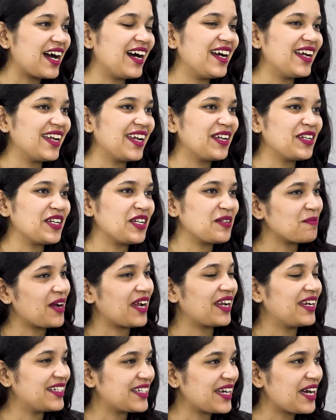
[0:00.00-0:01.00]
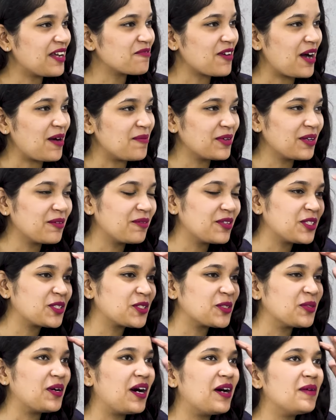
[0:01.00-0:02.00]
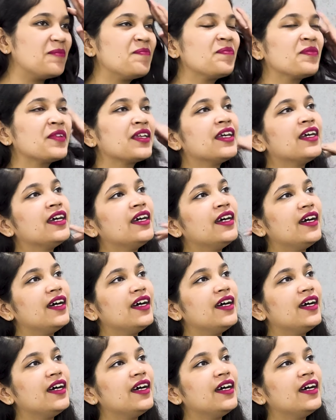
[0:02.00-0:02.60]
I and my entire family, we show up.